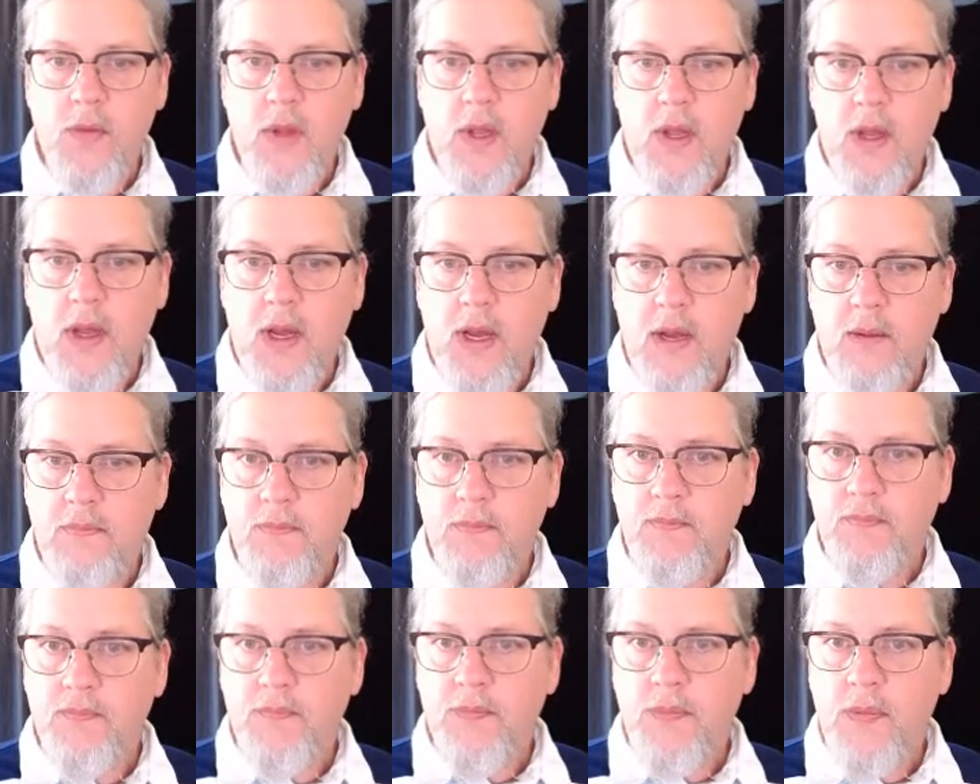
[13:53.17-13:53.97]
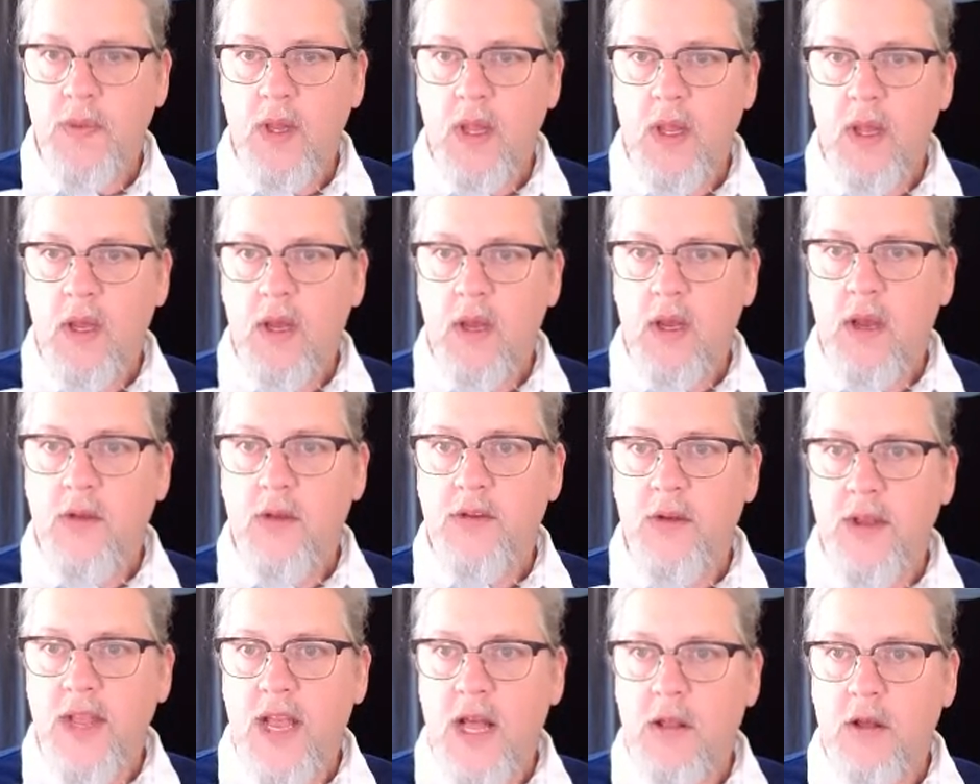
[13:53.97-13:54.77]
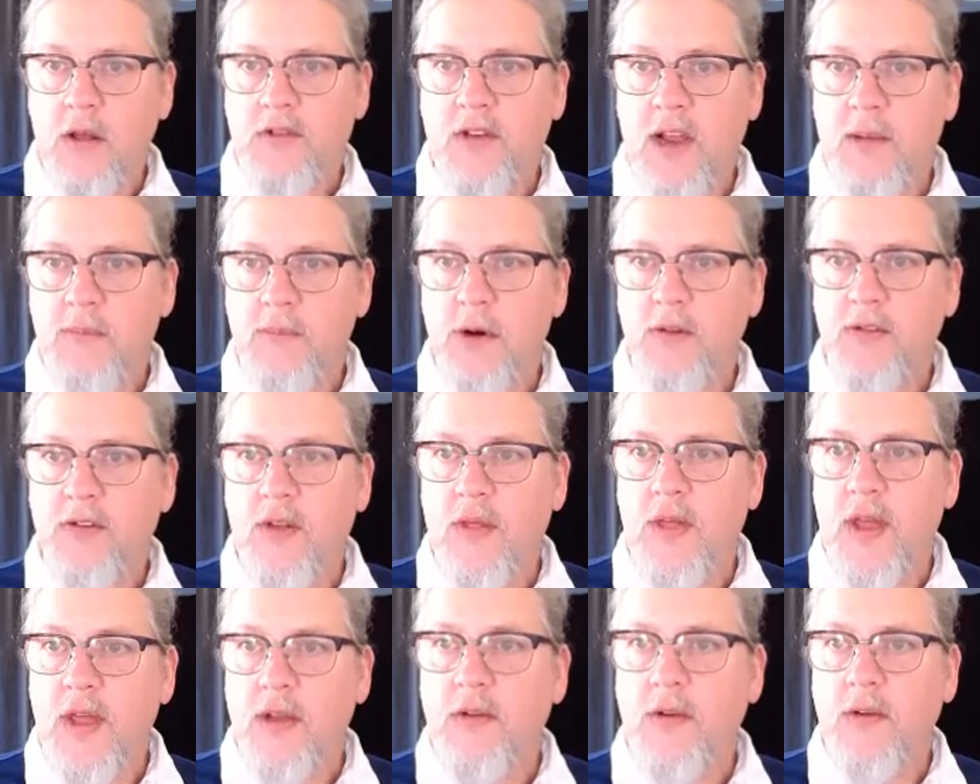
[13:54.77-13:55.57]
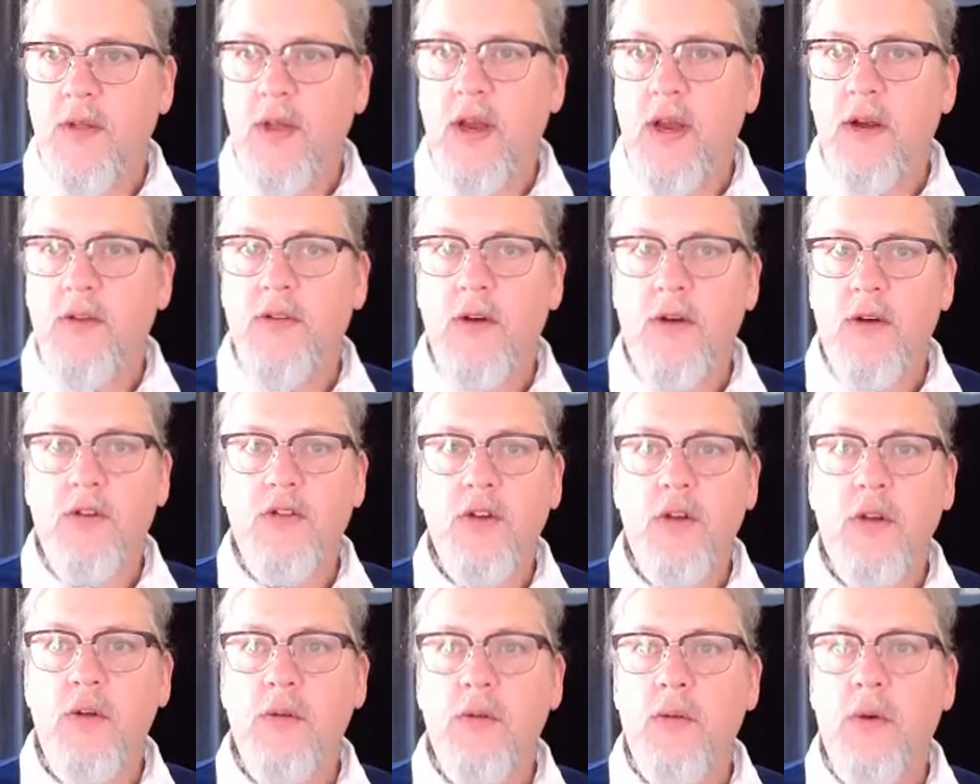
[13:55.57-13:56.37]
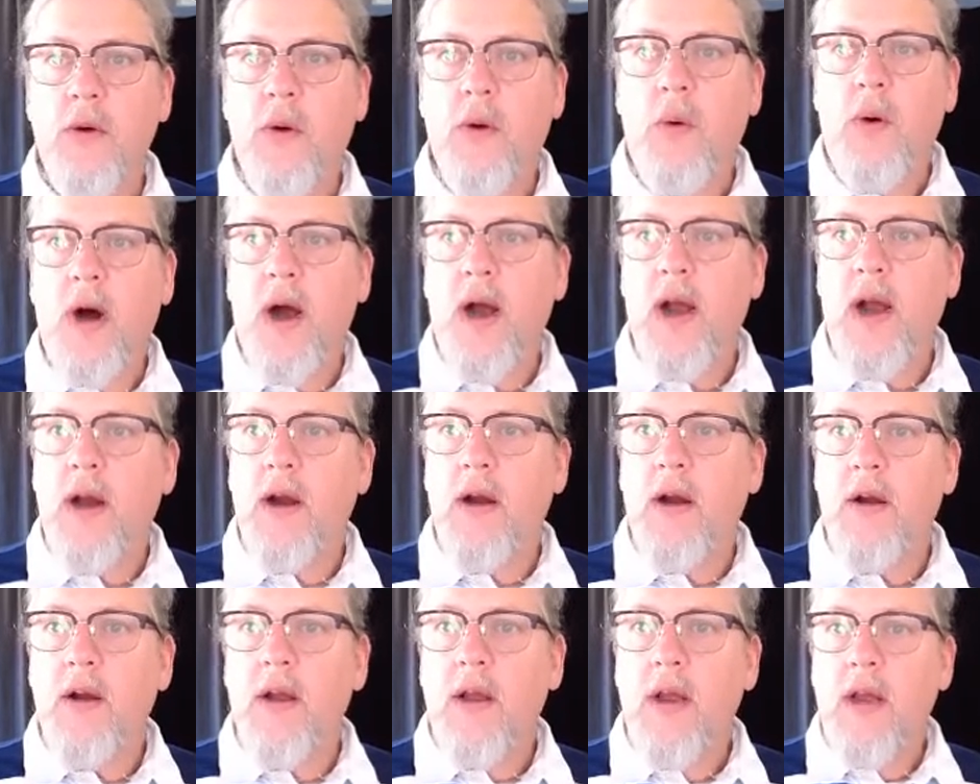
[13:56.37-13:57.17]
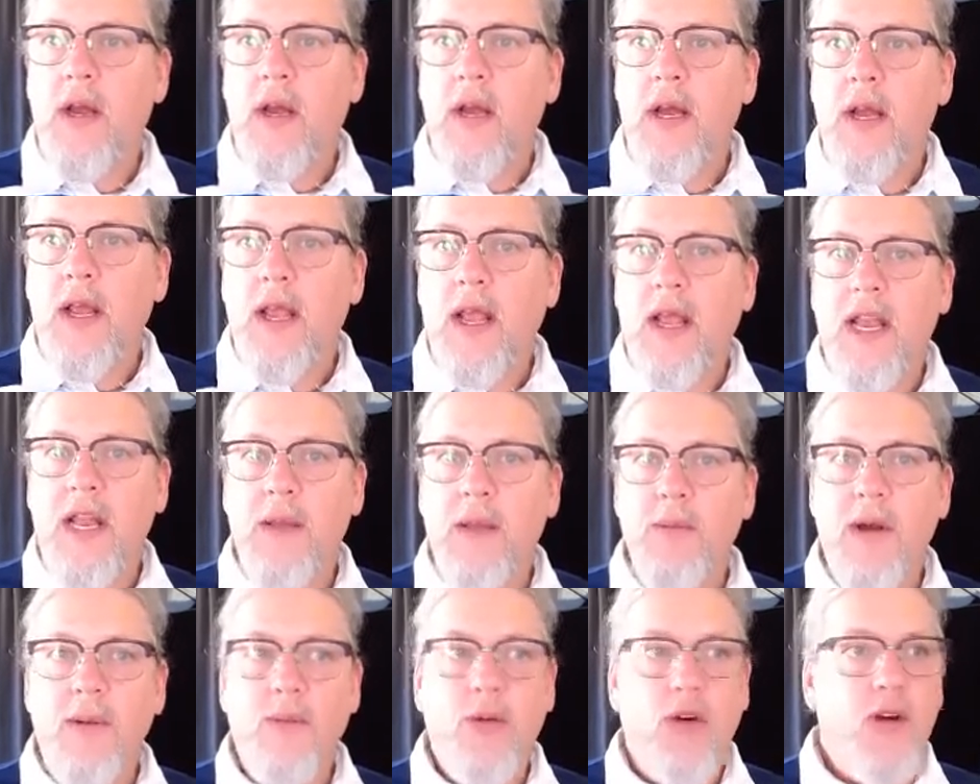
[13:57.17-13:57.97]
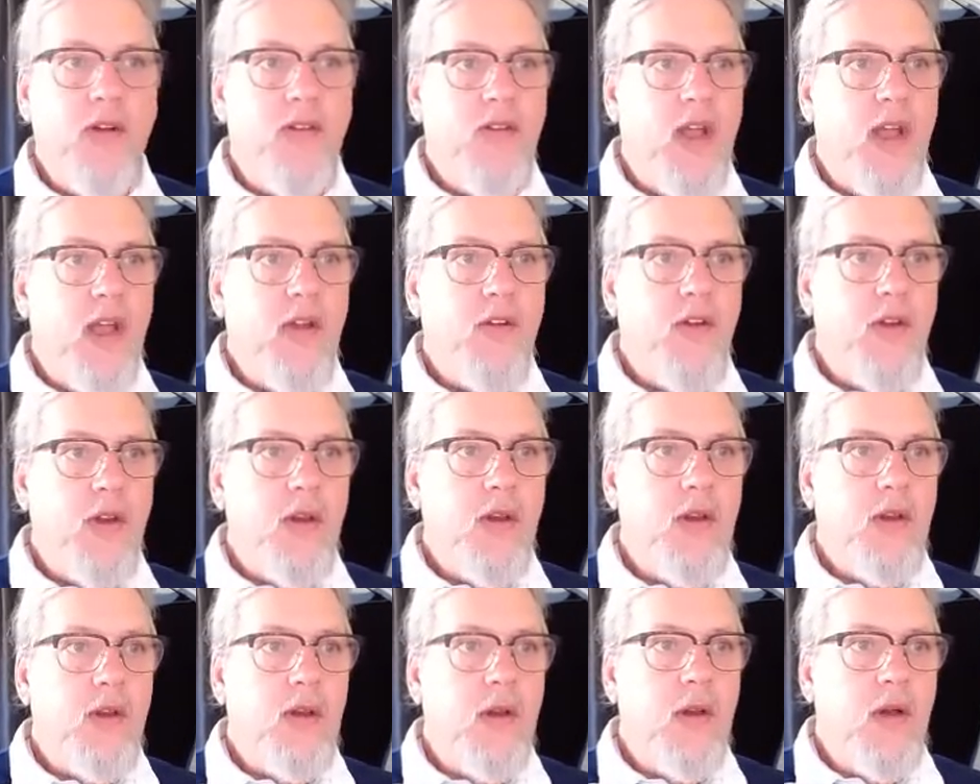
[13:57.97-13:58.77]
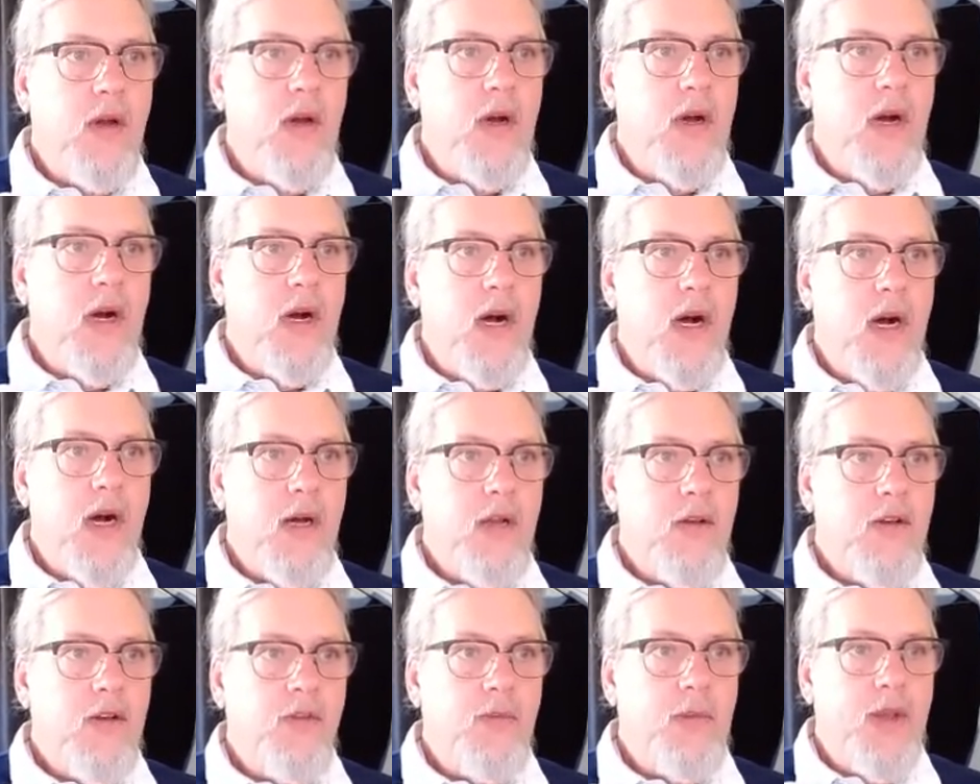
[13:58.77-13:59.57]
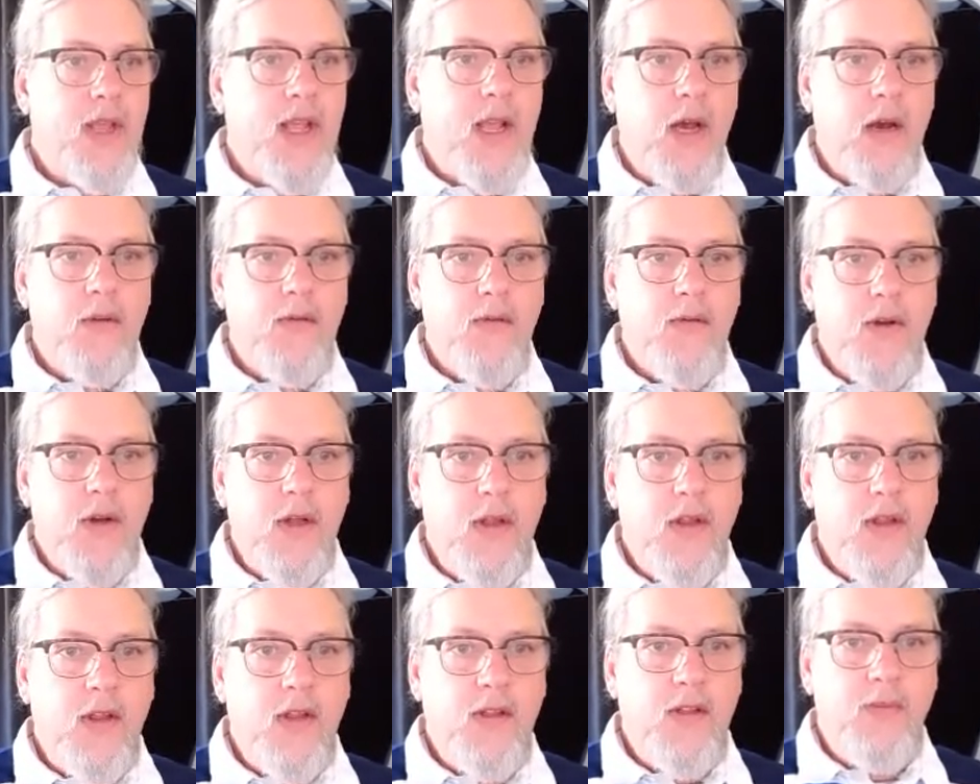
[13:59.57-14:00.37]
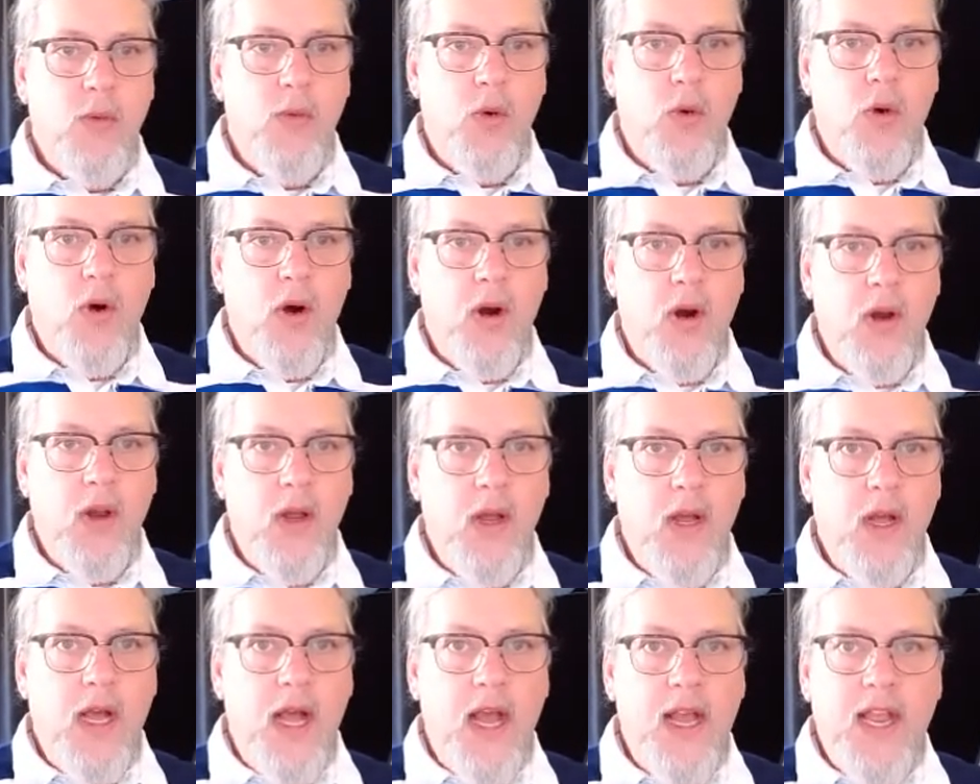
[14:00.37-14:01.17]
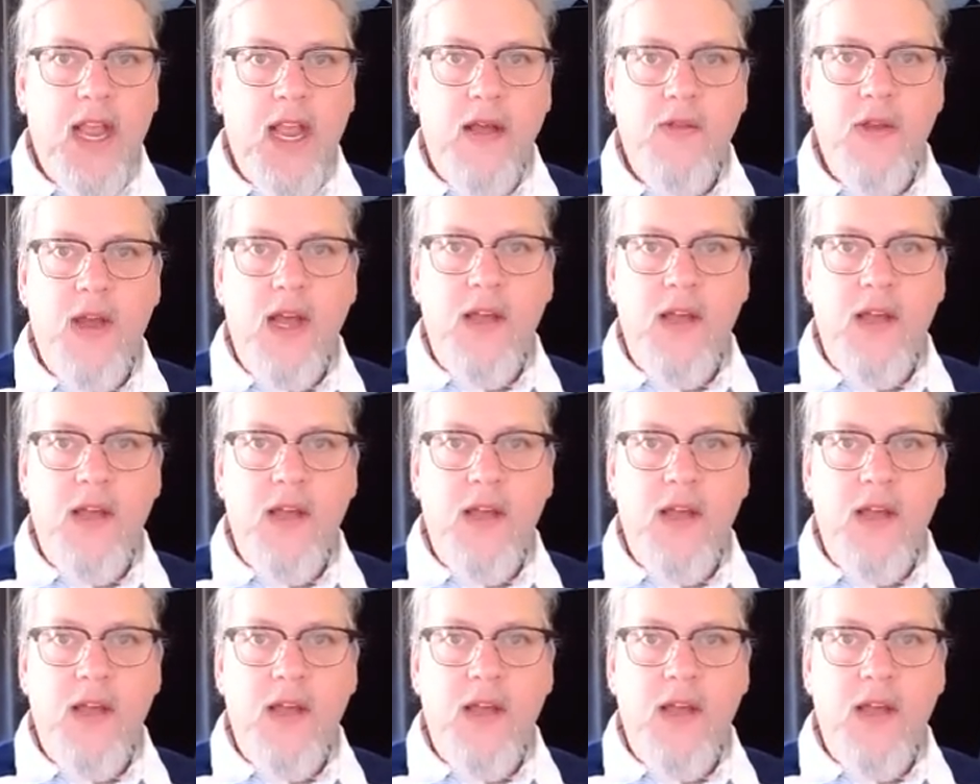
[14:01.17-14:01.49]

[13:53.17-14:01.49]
Okay, so yeah, it looks like most of the things are there, so it shouldn't require any memorization to speak of. It's more, again,